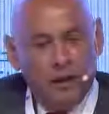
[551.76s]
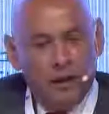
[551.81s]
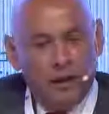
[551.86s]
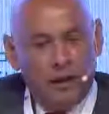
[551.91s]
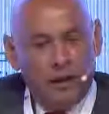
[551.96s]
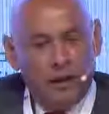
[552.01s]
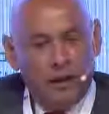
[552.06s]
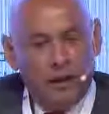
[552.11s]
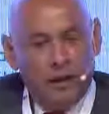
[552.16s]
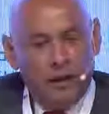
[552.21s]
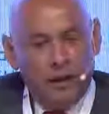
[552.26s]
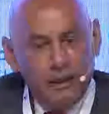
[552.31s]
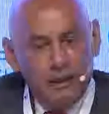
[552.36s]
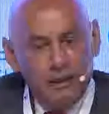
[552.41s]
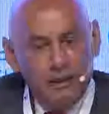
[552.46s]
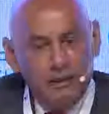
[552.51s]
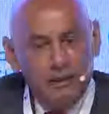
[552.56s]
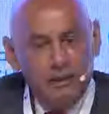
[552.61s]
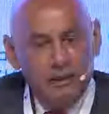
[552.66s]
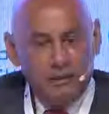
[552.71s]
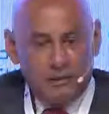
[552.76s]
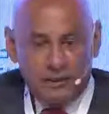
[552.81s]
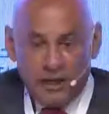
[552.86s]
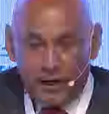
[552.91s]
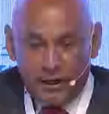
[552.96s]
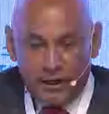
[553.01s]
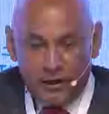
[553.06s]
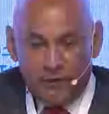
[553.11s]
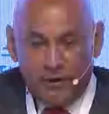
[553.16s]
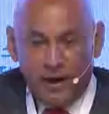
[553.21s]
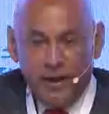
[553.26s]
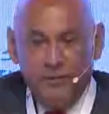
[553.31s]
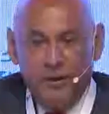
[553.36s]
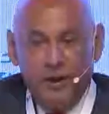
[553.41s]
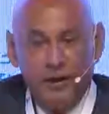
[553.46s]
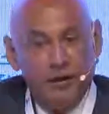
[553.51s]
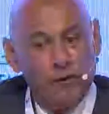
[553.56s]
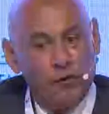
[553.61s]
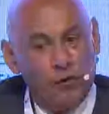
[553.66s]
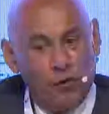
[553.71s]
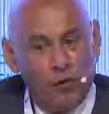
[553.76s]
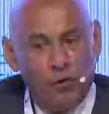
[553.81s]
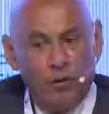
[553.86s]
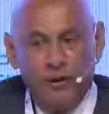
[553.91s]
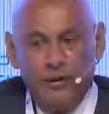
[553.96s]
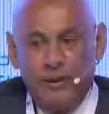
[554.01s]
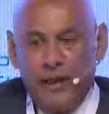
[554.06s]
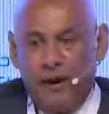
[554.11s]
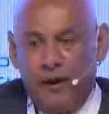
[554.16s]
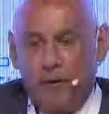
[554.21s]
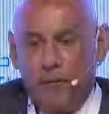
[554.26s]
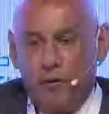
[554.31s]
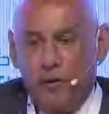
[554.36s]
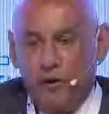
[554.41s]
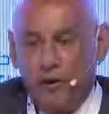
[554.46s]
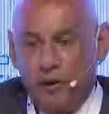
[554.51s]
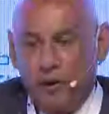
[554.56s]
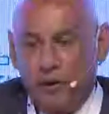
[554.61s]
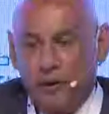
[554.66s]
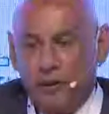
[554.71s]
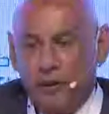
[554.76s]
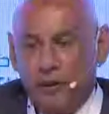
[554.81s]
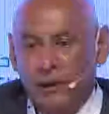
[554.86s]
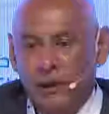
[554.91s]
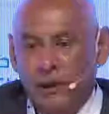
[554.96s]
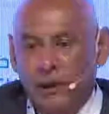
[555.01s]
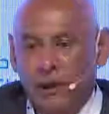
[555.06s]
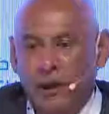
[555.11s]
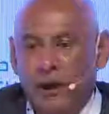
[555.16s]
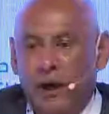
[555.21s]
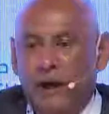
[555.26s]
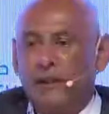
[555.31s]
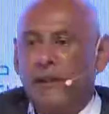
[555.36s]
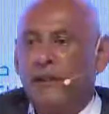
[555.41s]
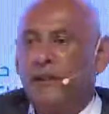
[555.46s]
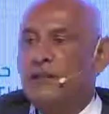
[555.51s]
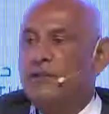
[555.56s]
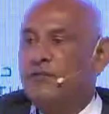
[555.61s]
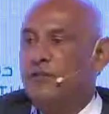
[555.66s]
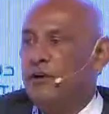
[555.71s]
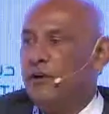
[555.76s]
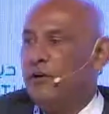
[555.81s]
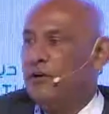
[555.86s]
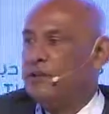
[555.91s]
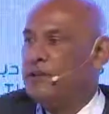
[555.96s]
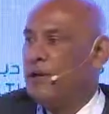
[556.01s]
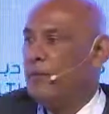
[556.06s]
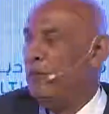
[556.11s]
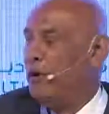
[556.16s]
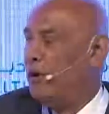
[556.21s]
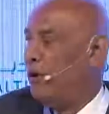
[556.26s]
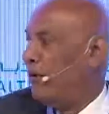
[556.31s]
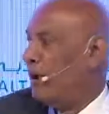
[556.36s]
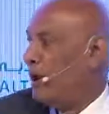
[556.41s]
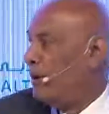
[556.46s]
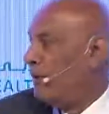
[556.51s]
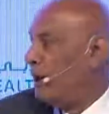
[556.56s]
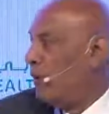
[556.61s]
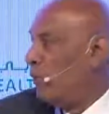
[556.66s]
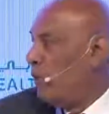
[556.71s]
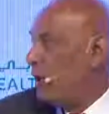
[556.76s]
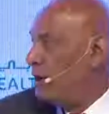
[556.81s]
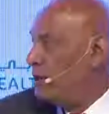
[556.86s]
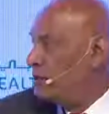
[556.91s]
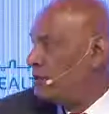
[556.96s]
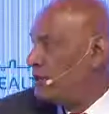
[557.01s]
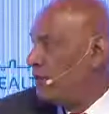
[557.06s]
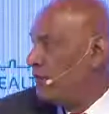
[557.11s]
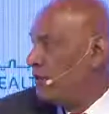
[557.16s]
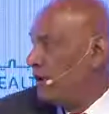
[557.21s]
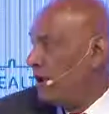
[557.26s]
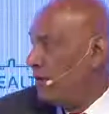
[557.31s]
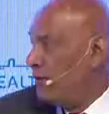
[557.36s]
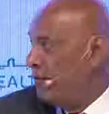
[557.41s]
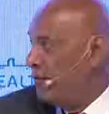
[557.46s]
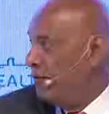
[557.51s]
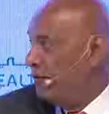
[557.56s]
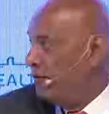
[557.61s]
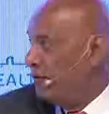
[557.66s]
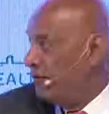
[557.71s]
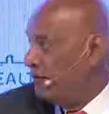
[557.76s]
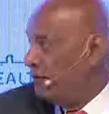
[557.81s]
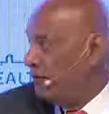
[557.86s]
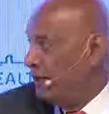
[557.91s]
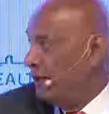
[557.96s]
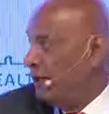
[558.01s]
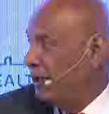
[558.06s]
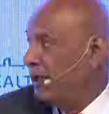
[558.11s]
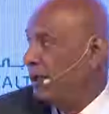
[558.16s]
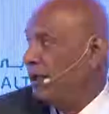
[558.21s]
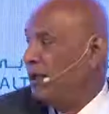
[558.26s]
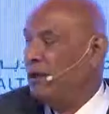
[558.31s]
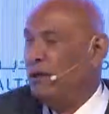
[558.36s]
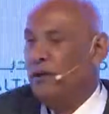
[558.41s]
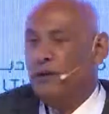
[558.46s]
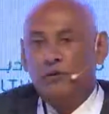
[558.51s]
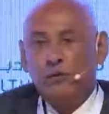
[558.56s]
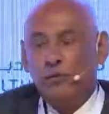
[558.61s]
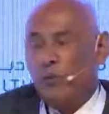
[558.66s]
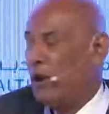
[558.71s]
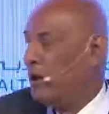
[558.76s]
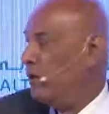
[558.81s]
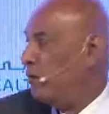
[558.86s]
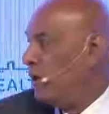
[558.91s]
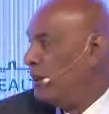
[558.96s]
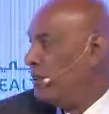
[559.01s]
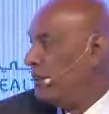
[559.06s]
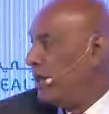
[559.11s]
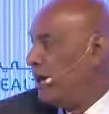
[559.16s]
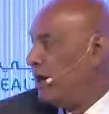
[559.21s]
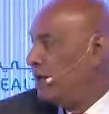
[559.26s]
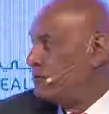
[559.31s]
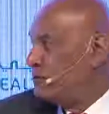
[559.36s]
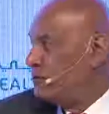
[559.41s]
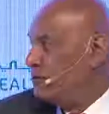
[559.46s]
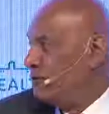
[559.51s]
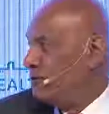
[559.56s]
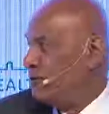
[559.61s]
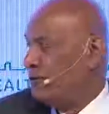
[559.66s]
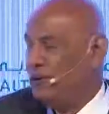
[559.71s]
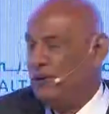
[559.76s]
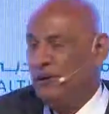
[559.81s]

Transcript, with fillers: Uh, in Saudi Arabia or in the Arab world, I think this figure is somewhere around about one in seven hundred fifty to one in one thousand.